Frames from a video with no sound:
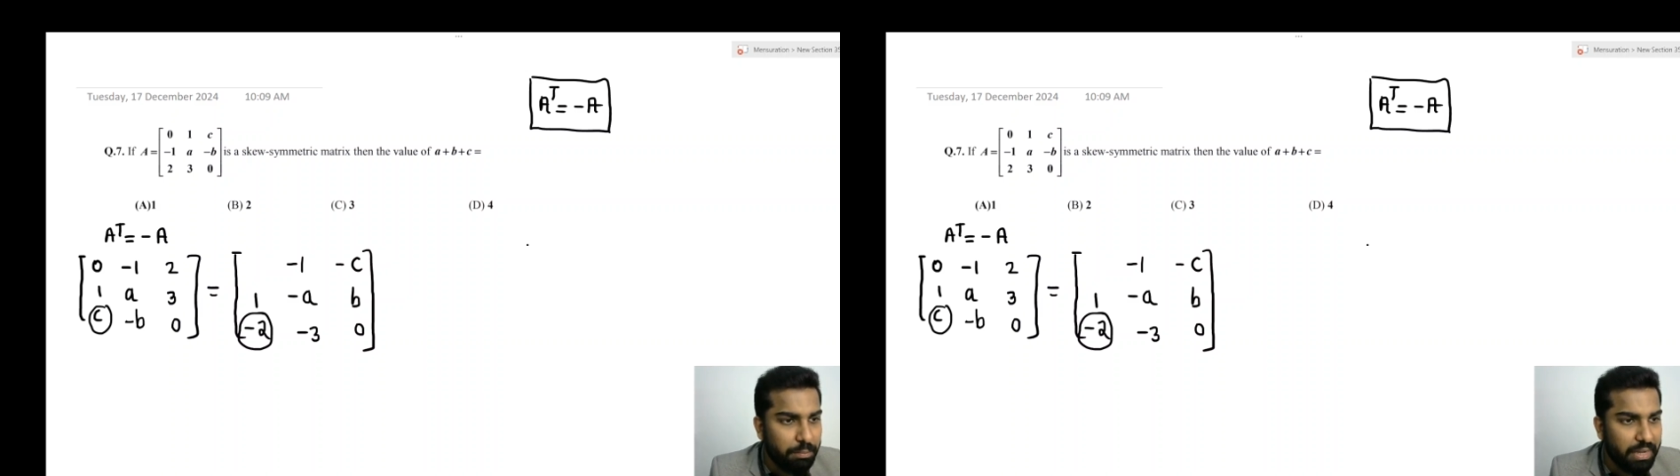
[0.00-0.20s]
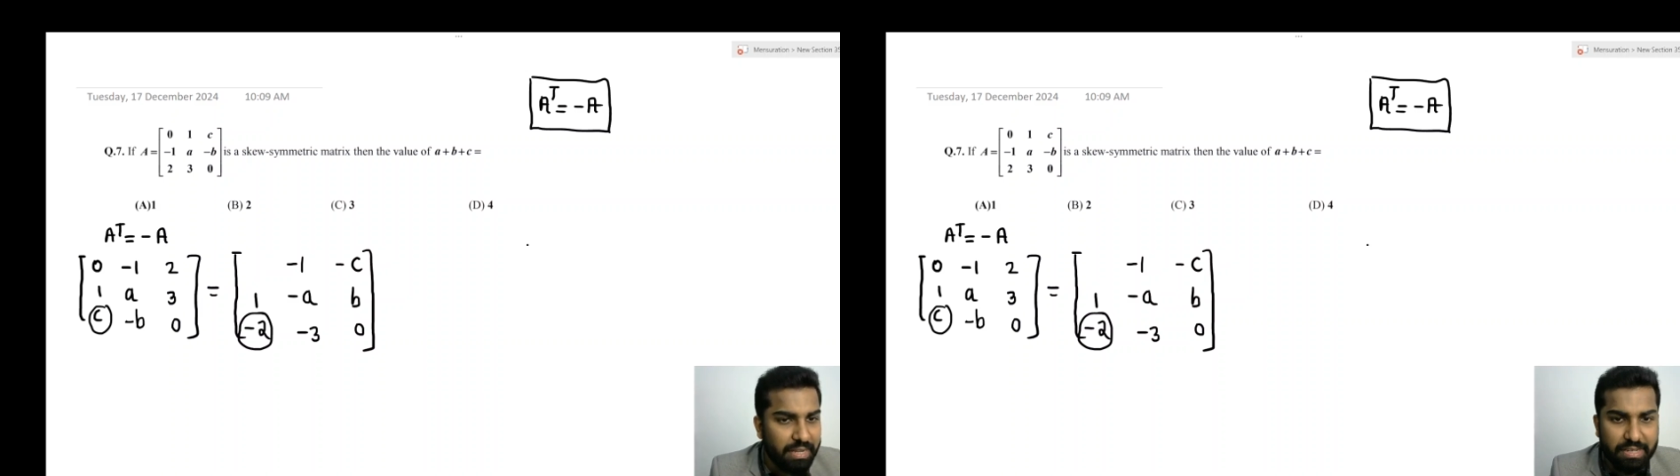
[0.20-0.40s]

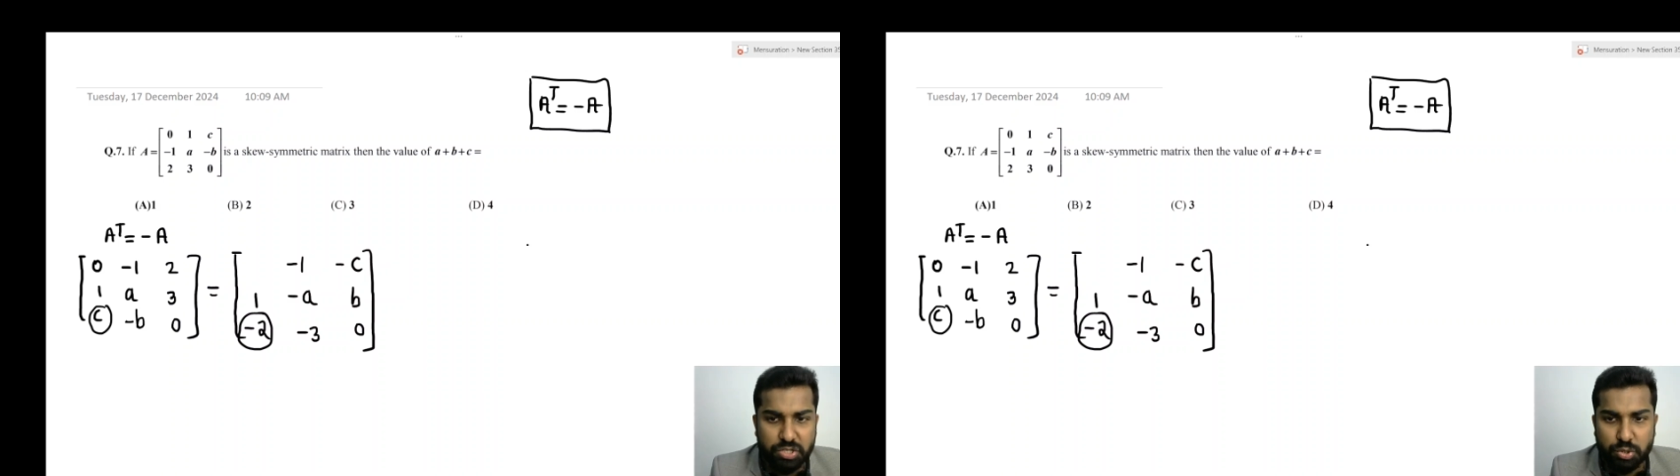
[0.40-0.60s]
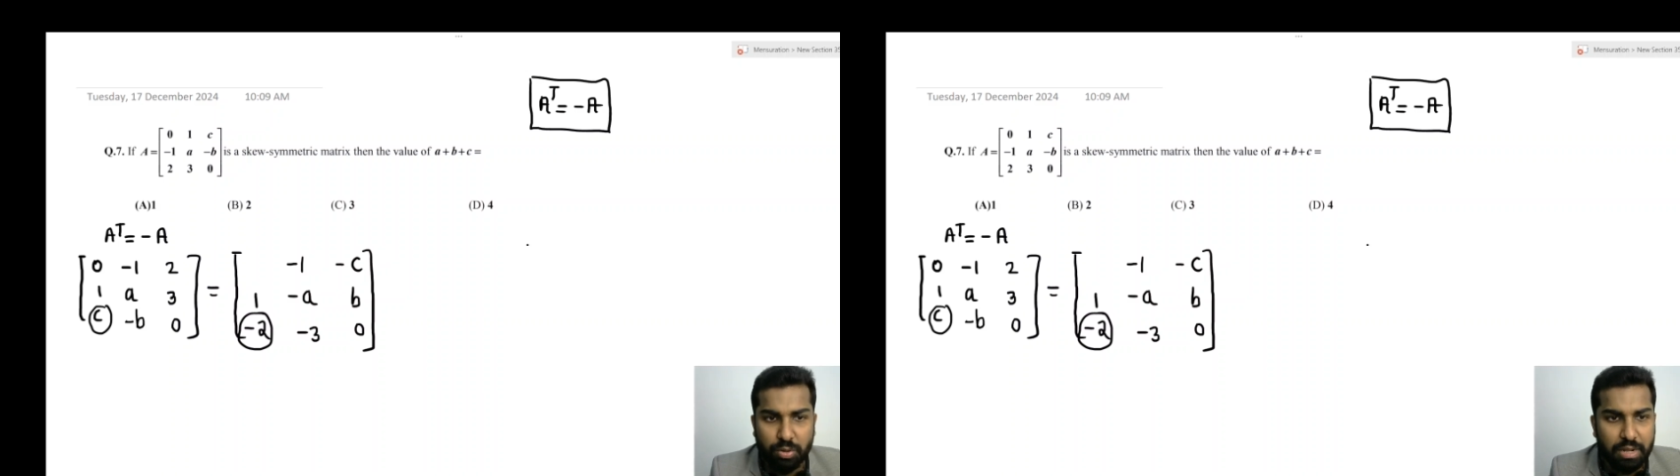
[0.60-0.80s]

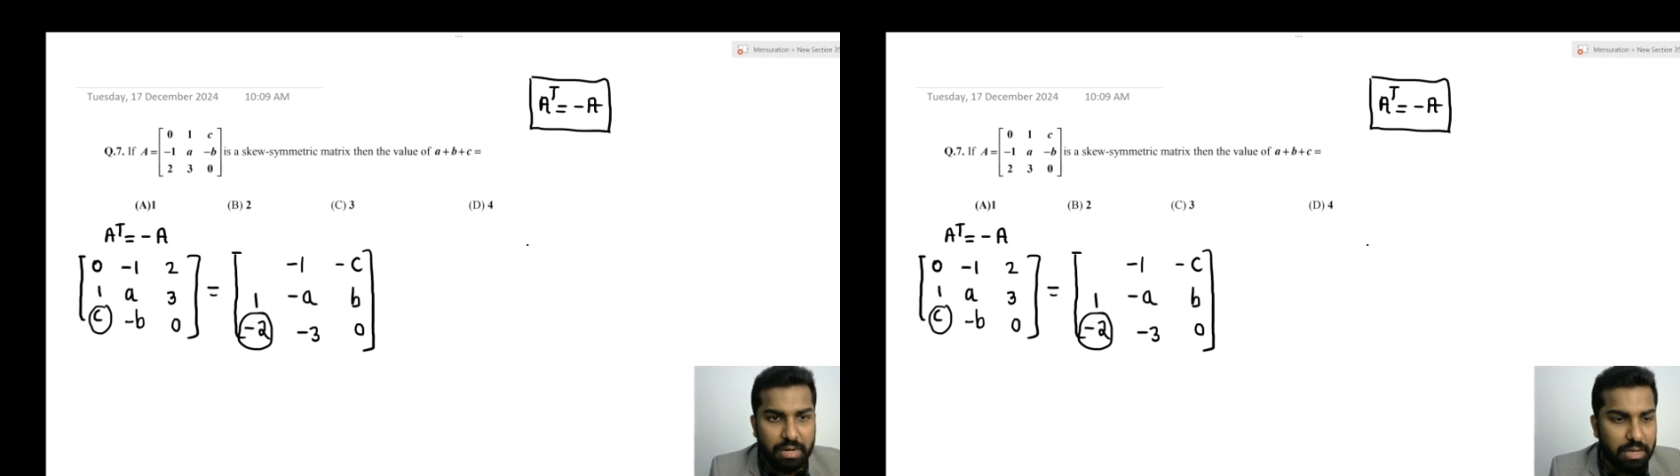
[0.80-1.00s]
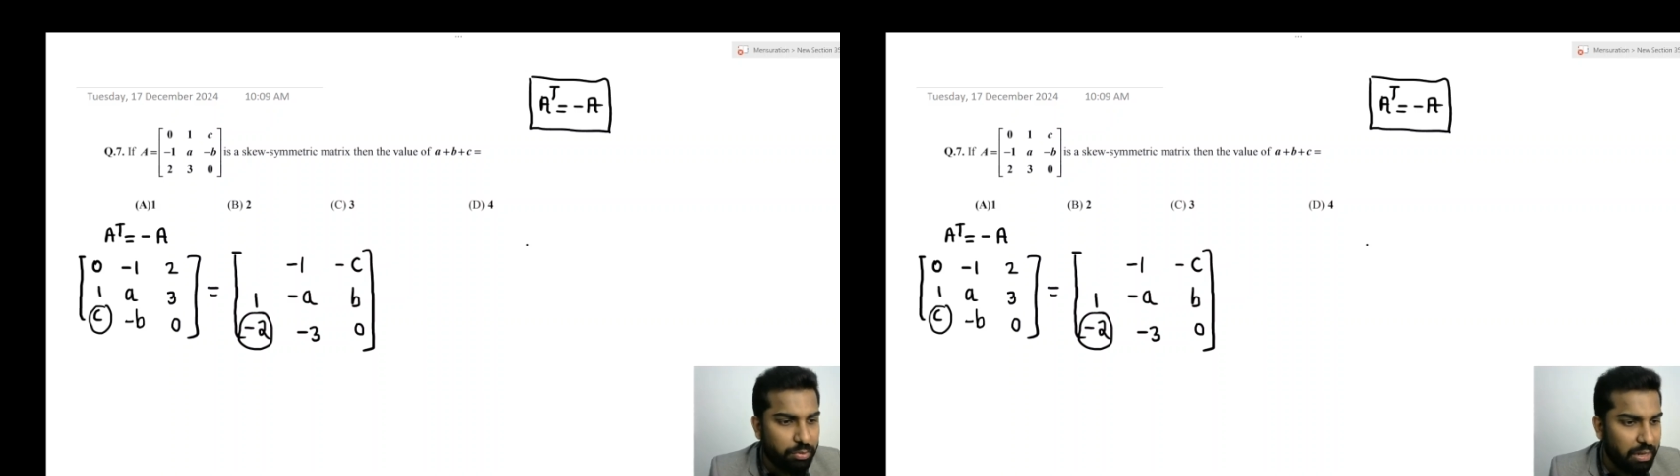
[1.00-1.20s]
minus 2 are
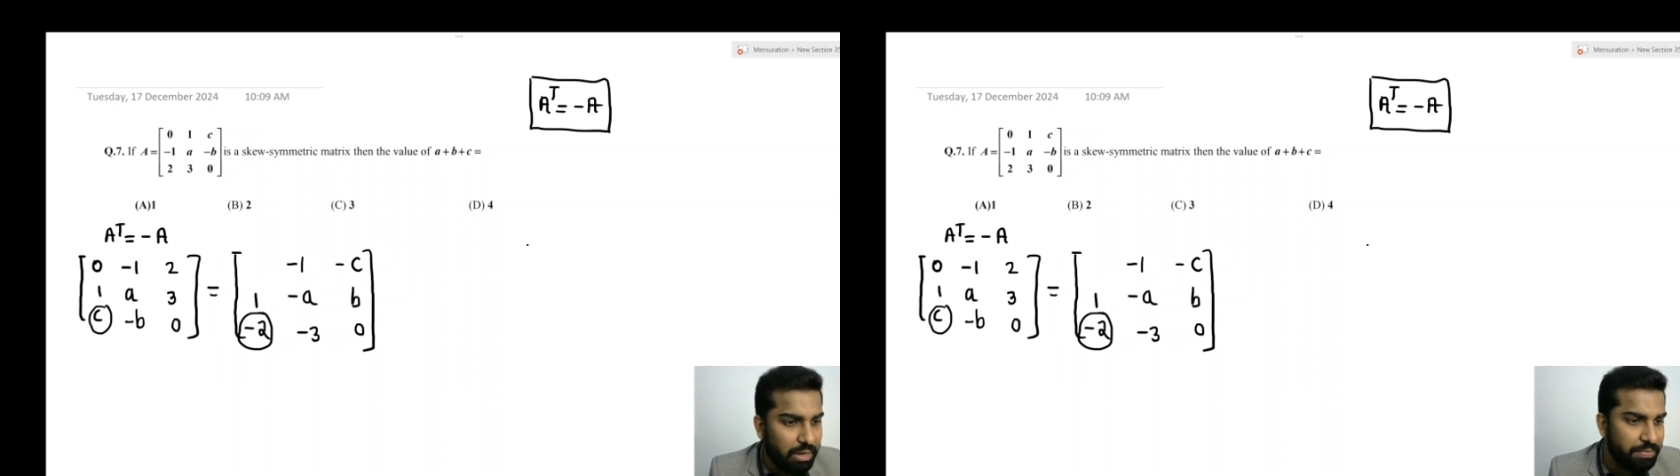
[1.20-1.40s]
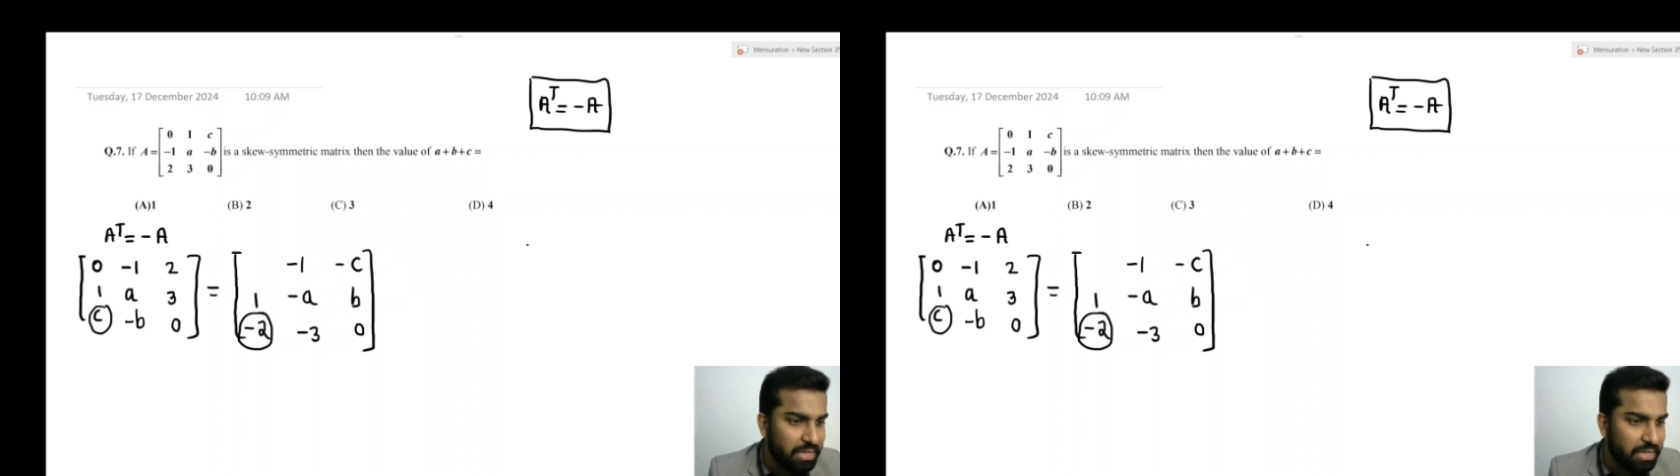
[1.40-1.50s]
equal.